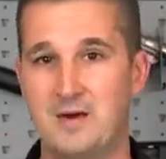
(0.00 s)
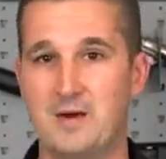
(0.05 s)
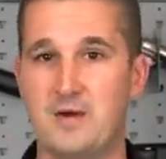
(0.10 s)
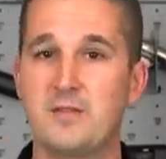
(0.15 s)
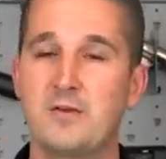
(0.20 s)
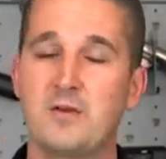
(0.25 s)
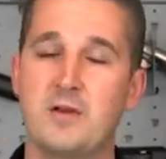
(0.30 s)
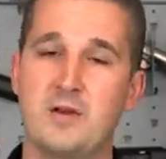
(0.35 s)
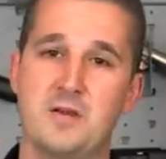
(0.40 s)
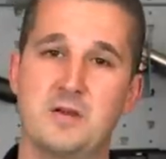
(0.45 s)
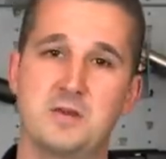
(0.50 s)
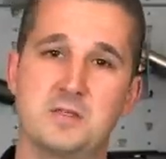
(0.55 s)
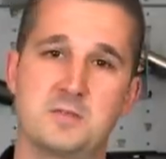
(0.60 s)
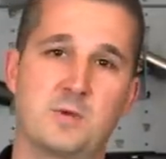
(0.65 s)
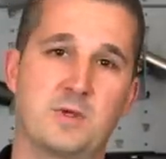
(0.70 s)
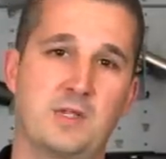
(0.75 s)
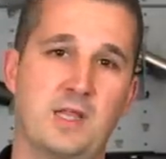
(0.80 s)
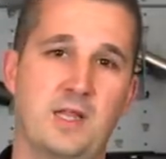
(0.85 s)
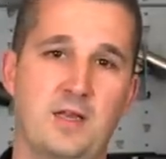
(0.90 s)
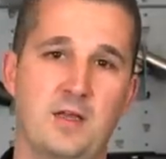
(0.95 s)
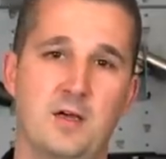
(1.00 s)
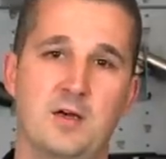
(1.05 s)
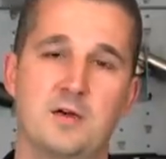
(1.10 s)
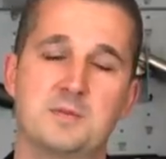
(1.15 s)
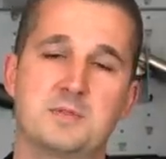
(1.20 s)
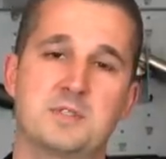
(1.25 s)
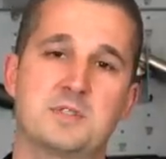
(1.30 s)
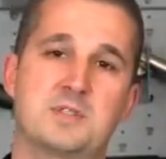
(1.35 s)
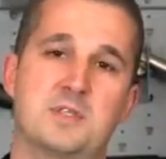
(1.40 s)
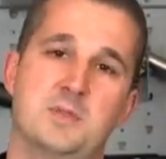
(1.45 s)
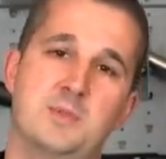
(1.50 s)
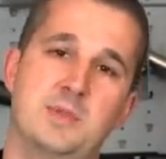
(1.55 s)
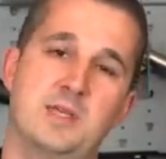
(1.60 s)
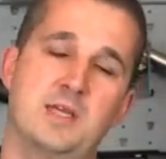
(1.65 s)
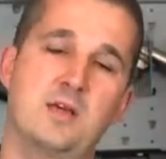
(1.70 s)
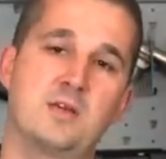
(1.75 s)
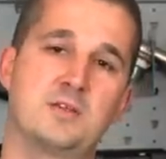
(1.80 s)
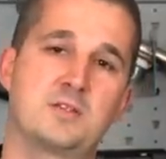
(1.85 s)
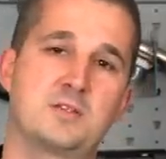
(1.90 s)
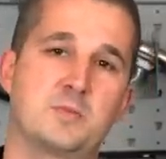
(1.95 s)
Other areas where that helps is going to be
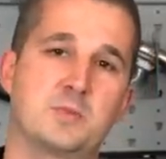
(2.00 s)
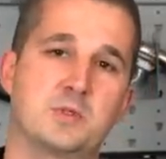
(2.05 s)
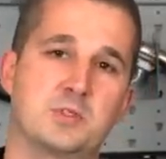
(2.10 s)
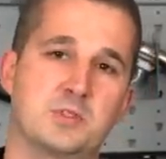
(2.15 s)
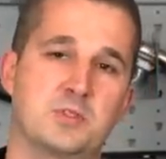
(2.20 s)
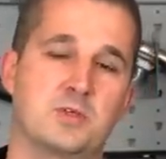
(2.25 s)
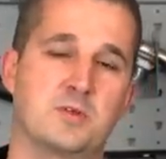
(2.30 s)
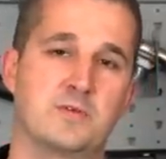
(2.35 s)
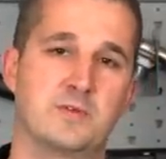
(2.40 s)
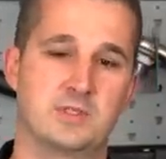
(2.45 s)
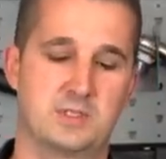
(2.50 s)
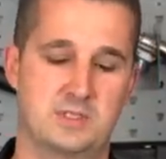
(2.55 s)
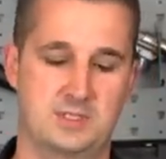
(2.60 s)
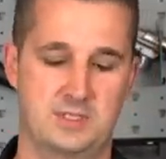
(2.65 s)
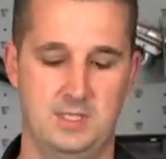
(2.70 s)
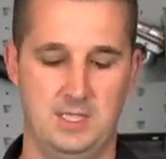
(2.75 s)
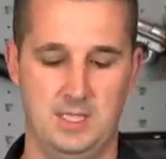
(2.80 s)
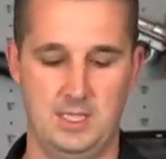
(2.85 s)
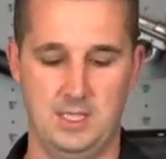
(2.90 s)
customer service.